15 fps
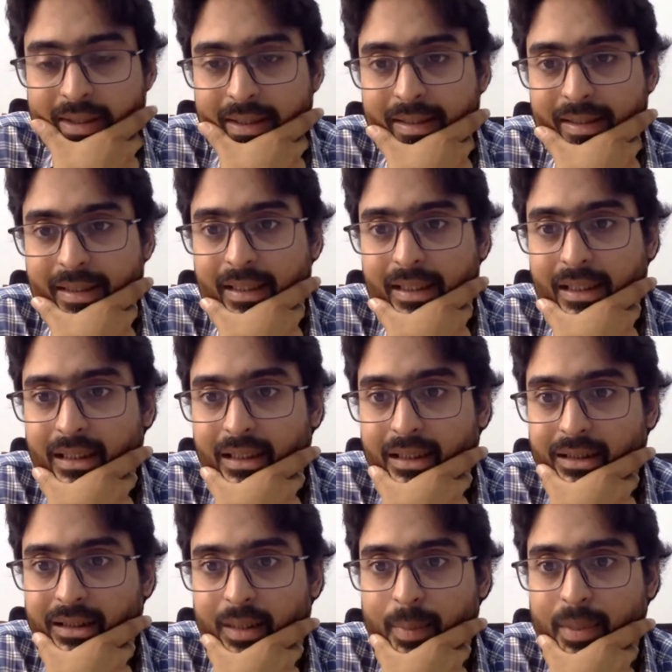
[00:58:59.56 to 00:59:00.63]
Okay,
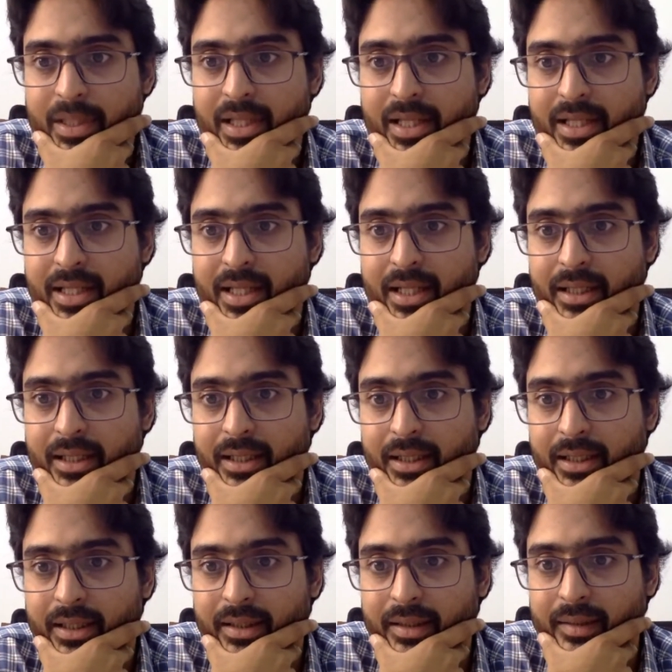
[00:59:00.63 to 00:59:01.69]
somebody says that
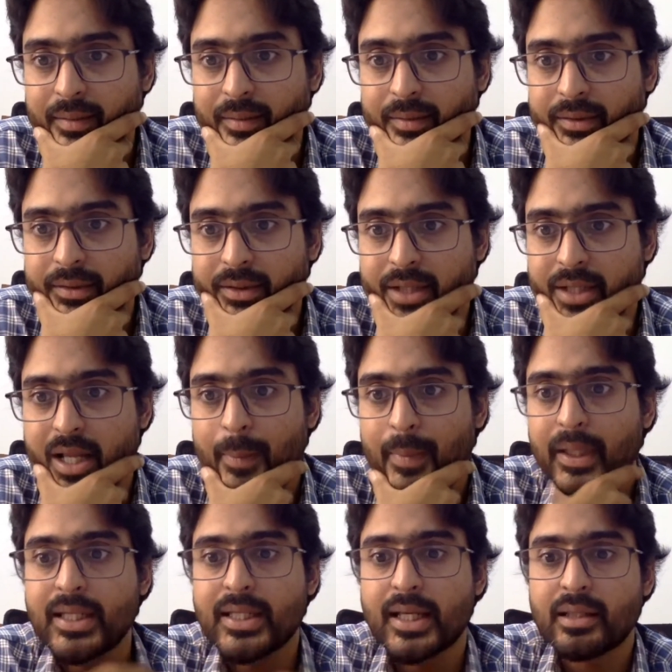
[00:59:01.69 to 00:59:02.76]

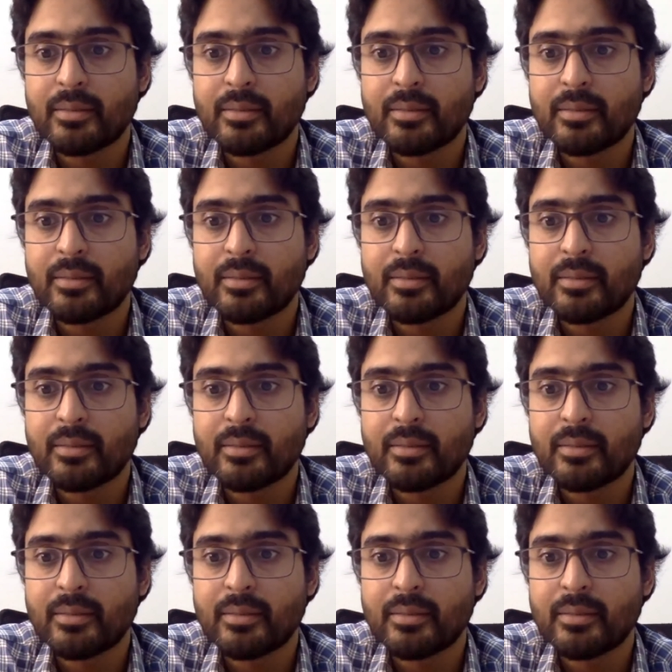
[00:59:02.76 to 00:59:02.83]
Islamically says a